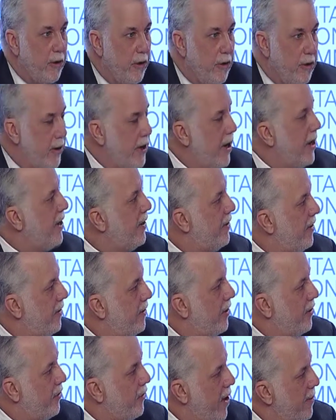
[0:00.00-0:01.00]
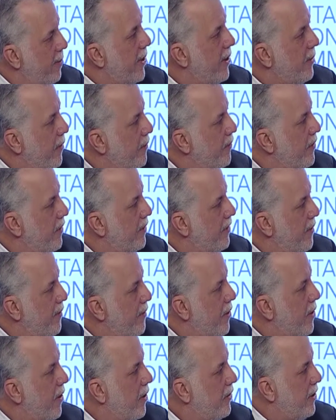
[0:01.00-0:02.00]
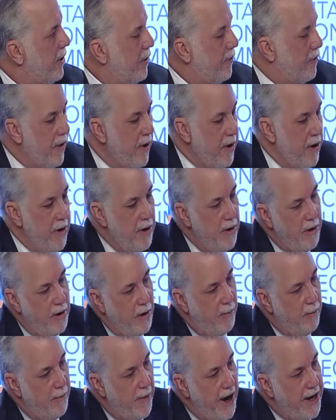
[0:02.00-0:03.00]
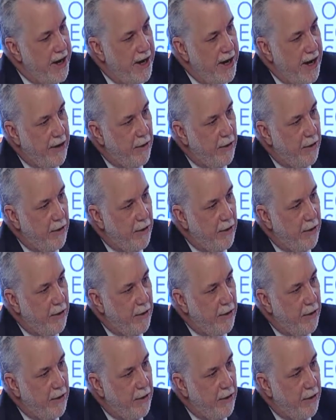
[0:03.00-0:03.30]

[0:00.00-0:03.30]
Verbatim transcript: are looking at this and grappling with this difficulty of combining.